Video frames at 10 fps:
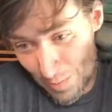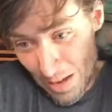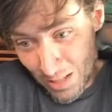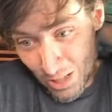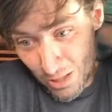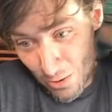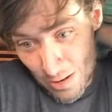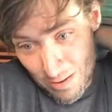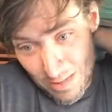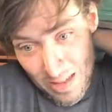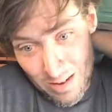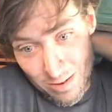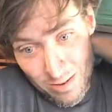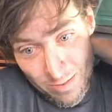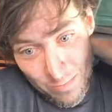might show up
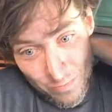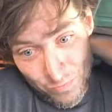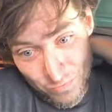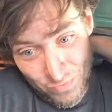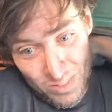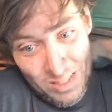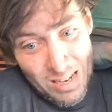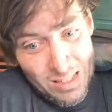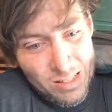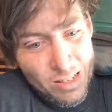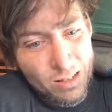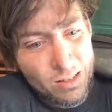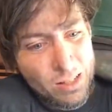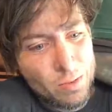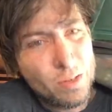later. Tonight's dinner,
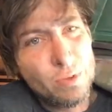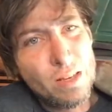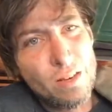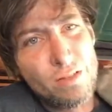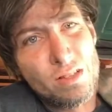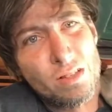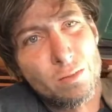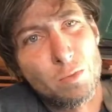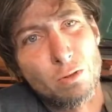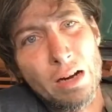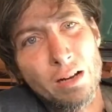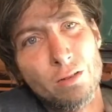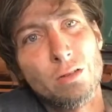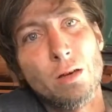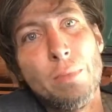someone gave us some
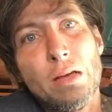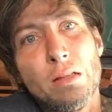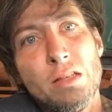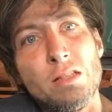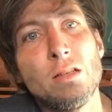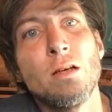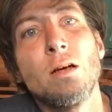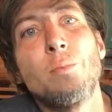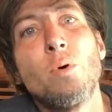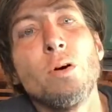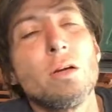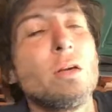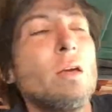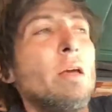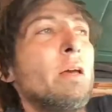ground Mangalista pork,
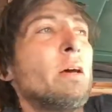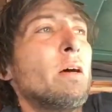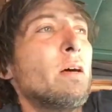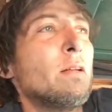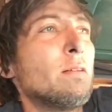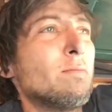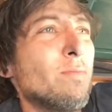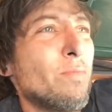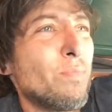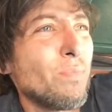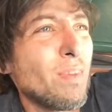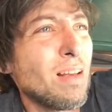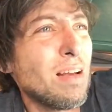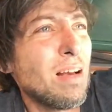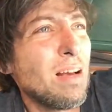and
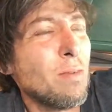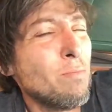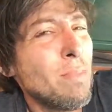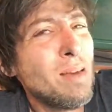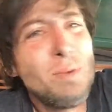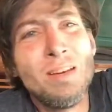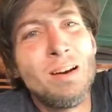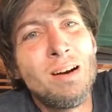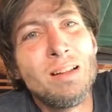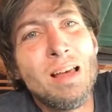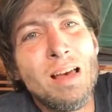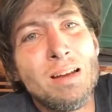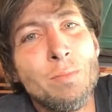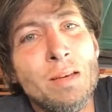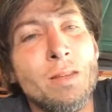maybe you're all ahead
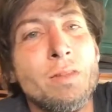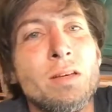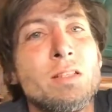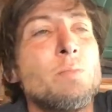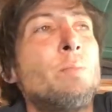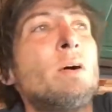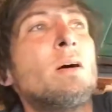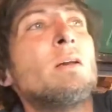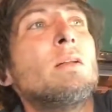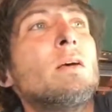of me on this, but